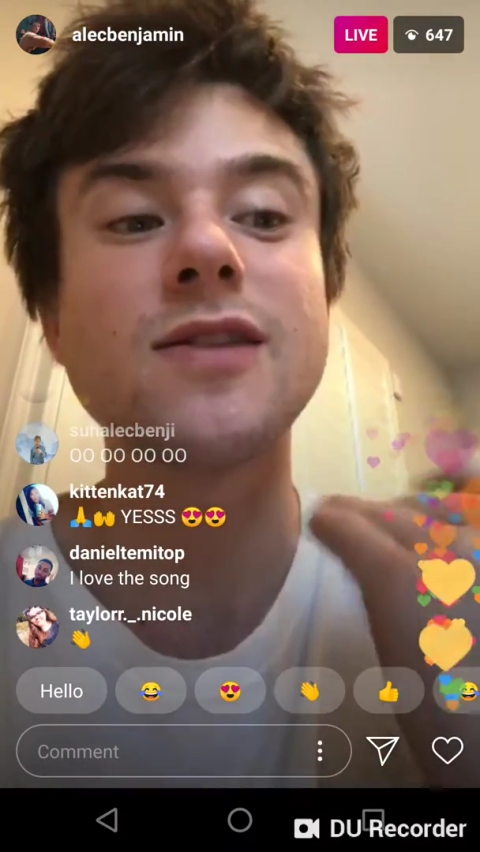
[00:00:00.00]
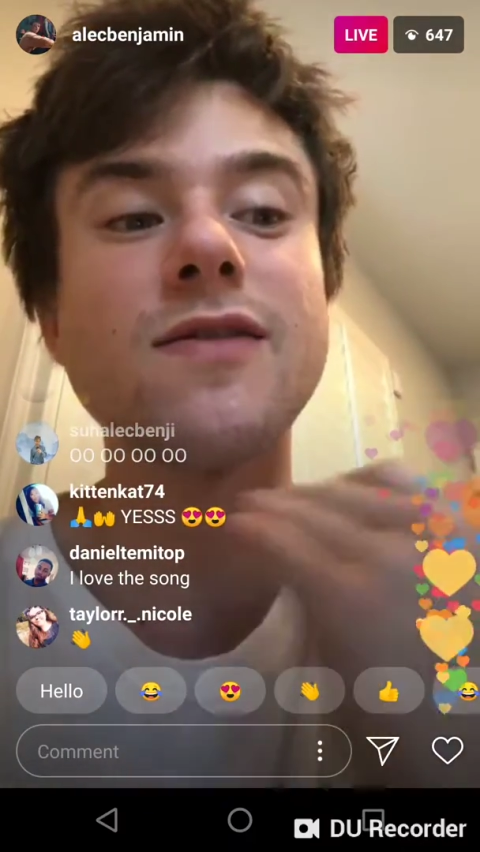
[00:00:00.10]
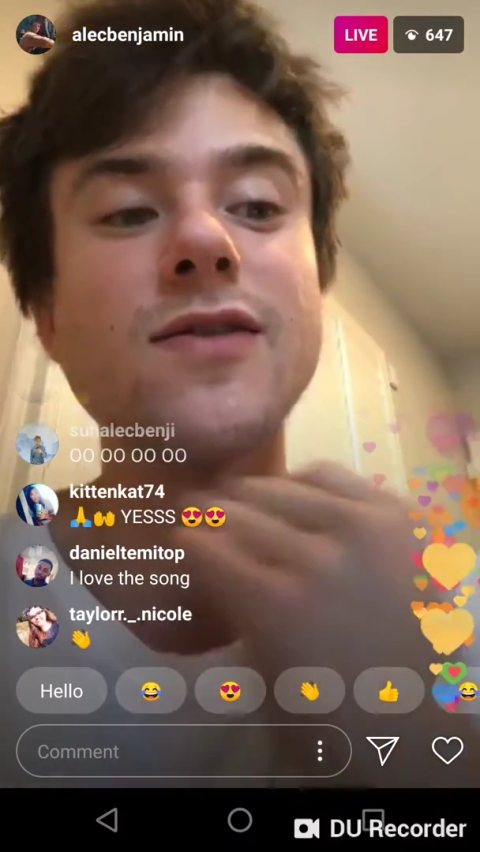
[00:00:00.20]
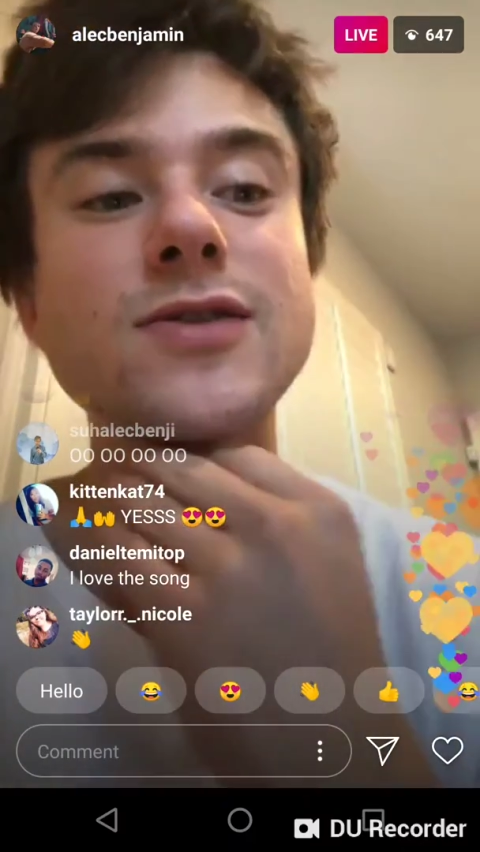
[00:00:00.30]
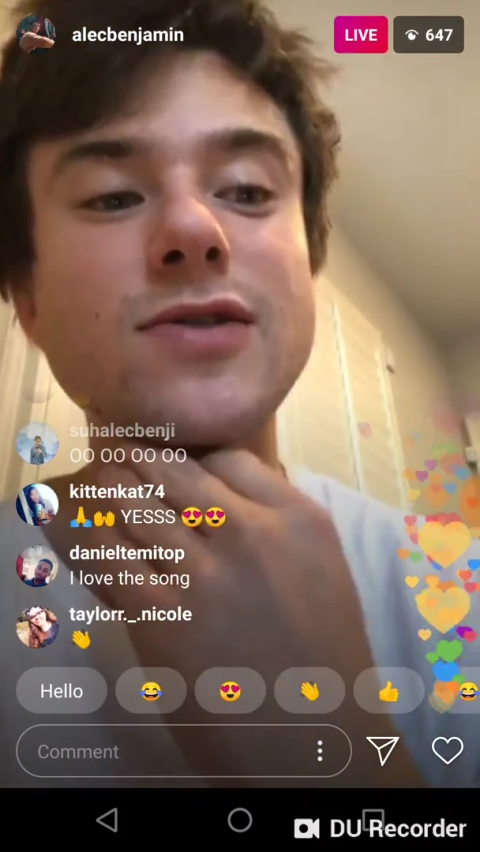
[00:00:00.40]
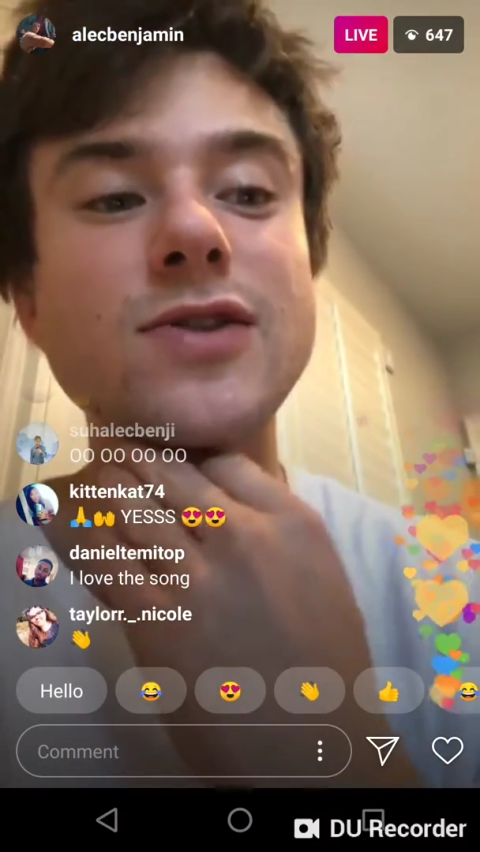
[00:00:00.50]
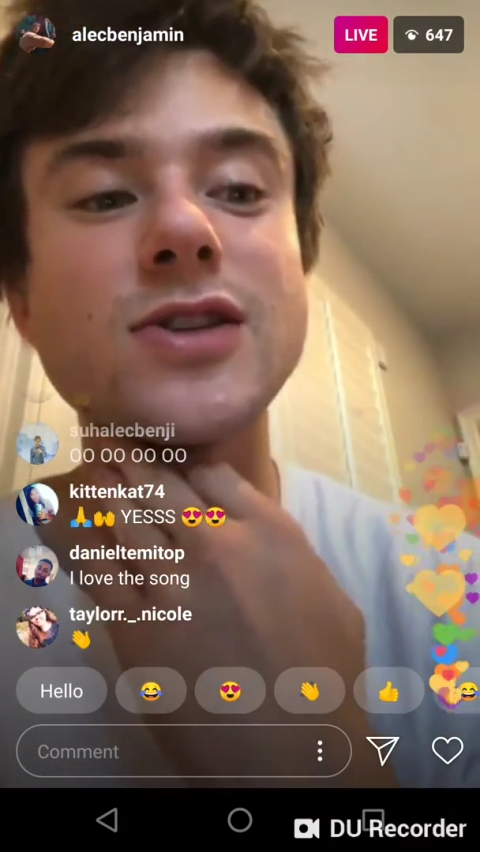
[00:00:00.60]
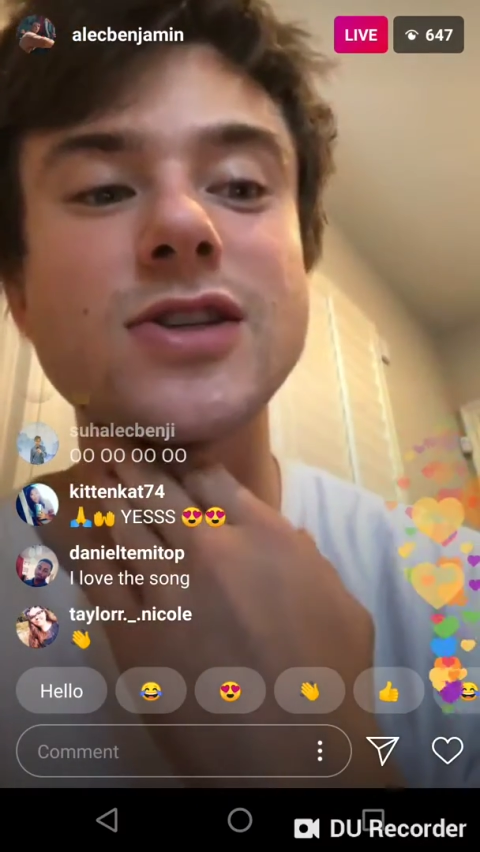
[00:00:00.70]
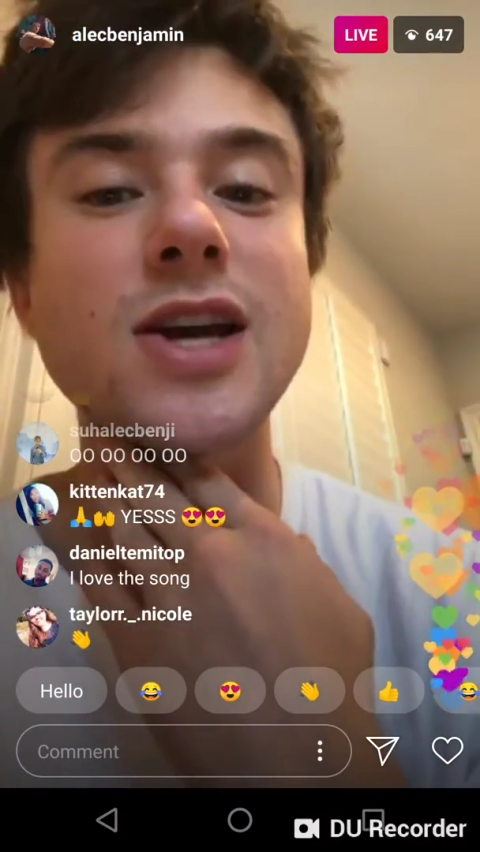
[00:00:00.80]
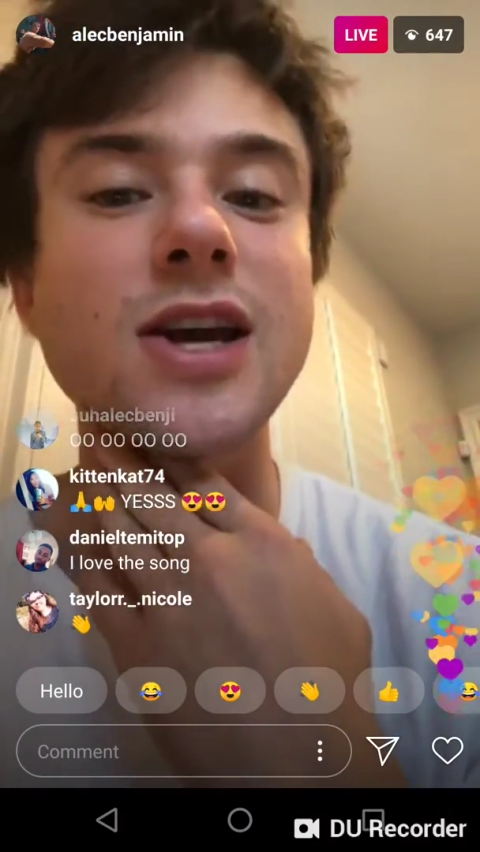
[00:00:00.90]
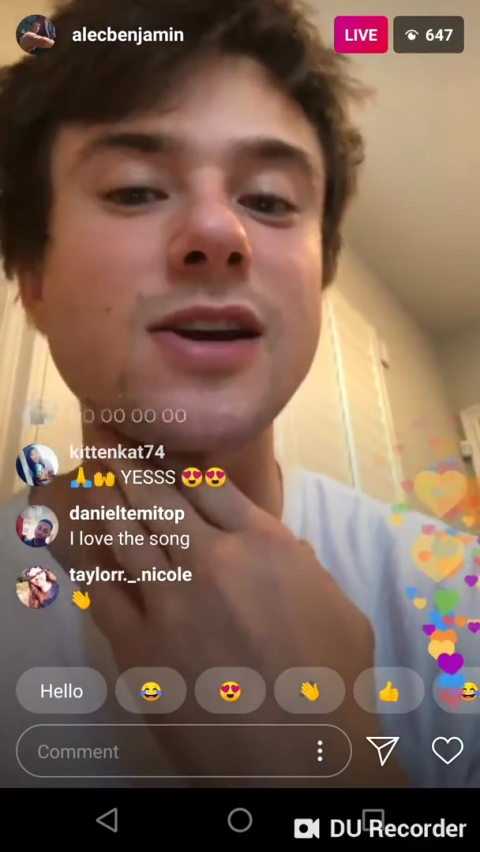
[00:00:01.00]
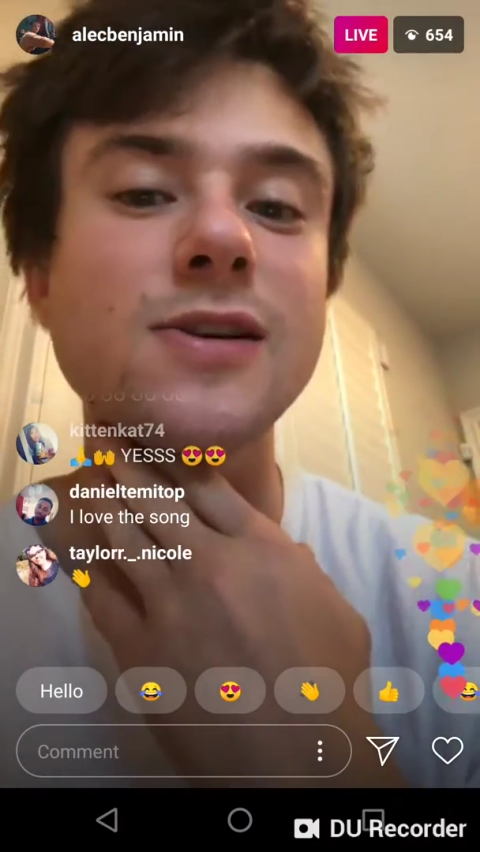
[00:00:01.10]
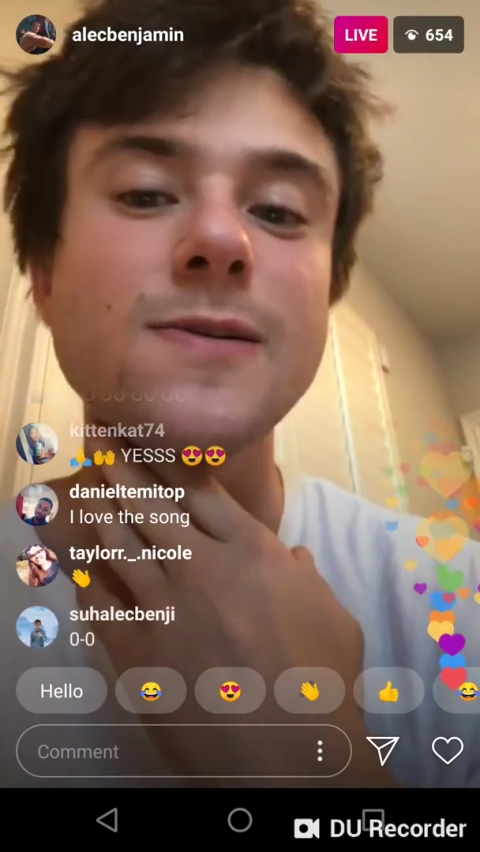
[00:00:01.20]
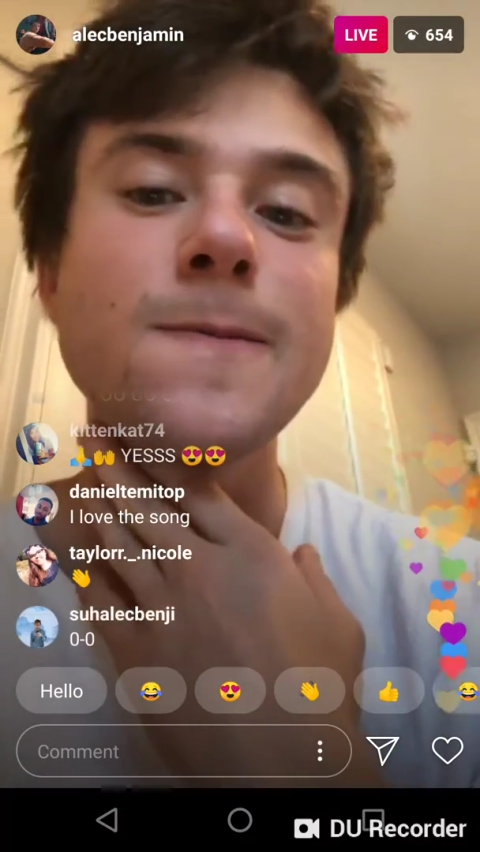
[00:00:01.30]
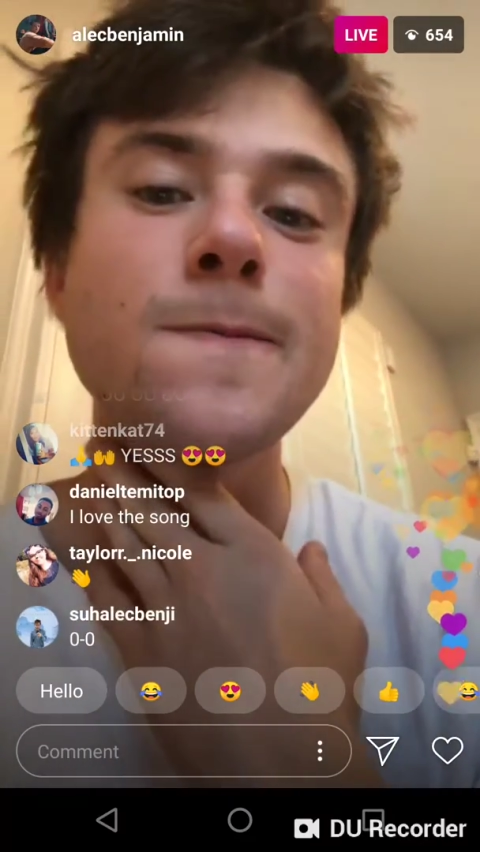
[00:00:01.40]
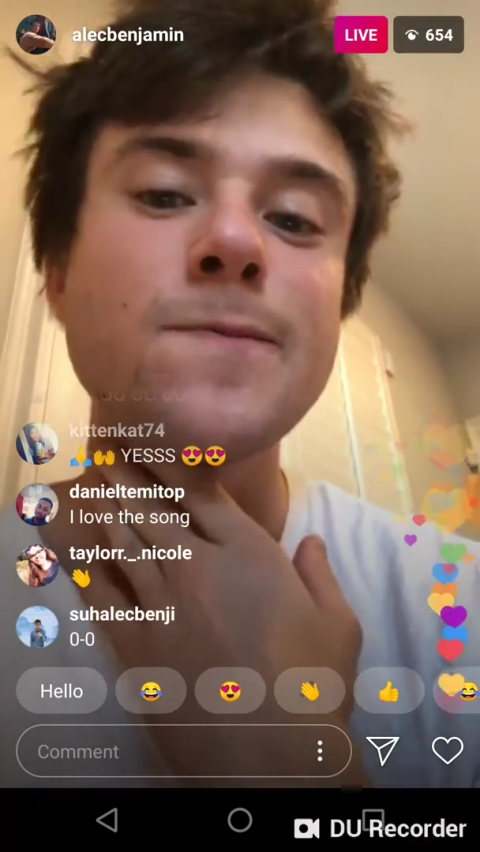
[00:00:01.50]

the first verse is like,